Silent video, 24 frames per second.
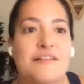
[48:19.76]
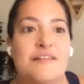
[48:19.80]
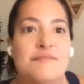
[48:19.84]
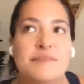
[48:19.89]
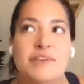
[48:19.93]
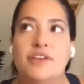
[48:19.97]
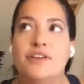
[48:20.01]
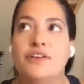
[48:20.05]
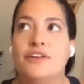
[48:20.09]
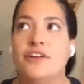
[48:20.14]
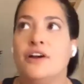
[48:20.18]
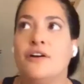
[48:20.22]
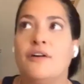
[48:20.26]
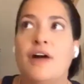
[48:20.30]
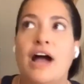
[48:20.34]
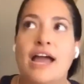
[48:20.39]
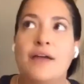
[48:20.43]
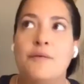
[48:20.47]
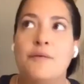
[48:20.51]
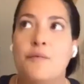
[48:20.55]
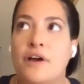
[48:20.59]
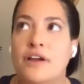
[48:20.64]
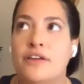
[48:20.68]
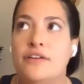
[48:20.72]
you know, I
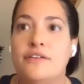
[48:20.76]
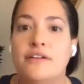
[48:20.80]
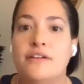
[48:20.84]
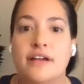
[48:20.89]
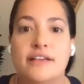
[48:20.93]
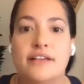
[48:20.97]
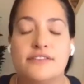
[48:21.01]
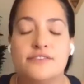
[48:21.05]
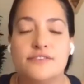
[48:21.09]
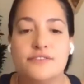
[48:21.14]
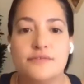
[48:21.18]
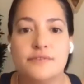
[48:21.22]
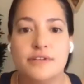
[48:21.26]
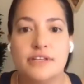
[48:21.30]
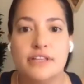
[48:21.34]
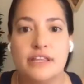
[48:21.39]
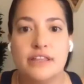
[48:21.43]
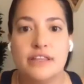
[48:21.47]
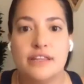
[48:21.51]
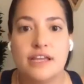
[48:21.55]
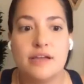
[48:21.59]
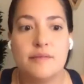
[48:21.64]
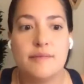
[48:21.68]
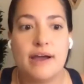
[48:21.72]
want you guys to really
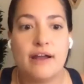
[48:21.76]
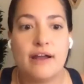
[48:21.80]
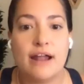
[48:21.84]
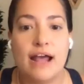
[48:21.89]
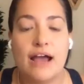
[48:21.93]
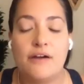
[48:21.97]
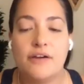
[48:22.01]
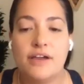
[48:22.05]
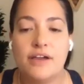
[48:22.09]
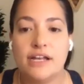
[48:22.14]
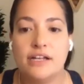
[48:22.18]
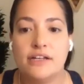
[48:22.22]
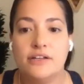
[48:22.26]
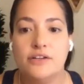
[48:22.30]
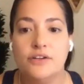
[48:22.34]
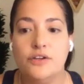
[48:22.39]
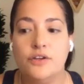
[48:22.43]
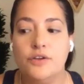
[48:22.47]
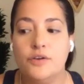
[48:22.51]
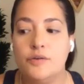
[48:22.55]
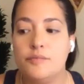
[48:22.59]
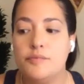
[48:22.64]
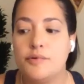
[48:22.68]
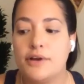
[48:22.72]
think about how can
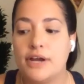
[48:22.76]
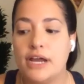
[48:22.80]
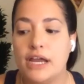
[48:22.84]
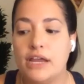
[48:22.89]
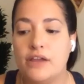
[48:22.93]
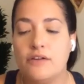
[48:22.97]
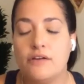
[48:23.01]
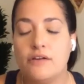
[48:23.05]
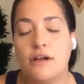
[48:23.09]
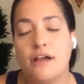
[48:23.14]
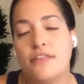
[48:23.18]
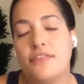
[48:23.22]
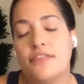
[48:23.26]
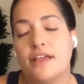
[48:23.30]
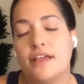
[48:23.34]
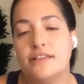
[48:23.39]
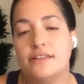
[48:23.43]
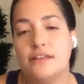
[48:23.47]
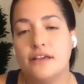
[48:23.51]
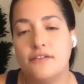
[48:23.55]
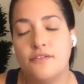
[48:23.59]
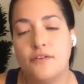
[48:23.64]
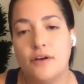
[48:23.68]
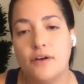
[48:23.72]
you bring your
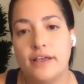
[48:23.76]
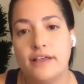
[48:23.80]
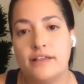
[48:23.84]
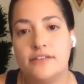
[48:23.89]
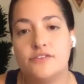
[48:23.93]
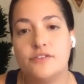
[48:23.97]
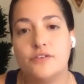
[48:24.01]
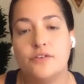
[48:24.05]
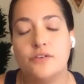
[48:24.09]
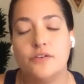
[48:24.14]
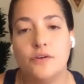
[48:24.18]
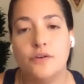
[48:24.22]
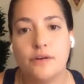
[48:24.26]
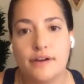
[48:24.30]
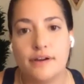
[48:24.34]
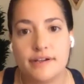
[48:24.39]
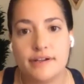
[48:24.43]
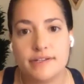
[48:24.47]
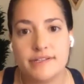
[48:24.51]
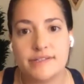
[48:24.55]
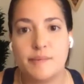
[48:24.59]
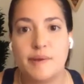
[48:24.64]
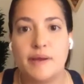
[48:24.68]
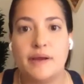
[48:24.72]
authentic voice, your
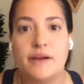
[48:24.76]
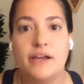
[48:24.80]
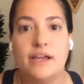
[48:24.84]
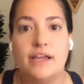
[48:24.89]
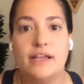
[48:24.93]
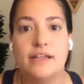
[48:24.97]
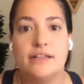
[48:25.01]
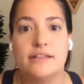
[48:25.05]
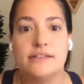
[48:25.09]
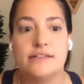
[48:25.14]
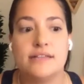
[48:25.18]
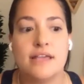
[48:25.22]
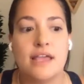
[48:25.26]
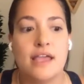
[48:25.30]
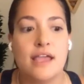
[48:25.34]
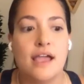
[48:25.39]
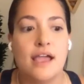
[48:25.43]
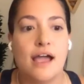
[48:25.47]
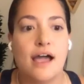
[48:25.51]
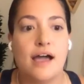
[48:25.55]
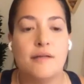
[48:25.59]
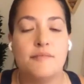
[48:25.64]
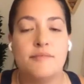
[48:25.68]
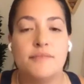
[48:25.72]
experience
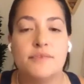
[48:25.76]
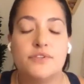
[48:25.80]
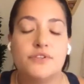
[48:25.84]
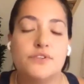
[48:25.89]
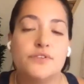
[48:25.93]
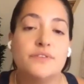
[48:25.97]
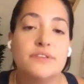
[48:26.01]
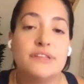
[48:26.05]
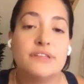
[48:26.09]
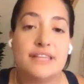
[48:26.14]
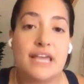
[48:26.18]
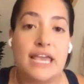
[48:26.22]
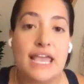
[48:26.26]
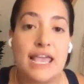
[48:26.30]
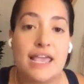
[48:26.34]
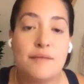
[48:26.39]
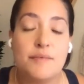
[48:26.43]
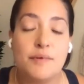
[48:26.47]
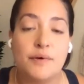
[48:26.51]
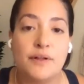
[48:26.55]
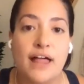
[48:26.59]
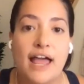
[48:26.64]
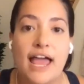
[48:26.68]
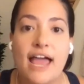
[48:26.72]
to the table.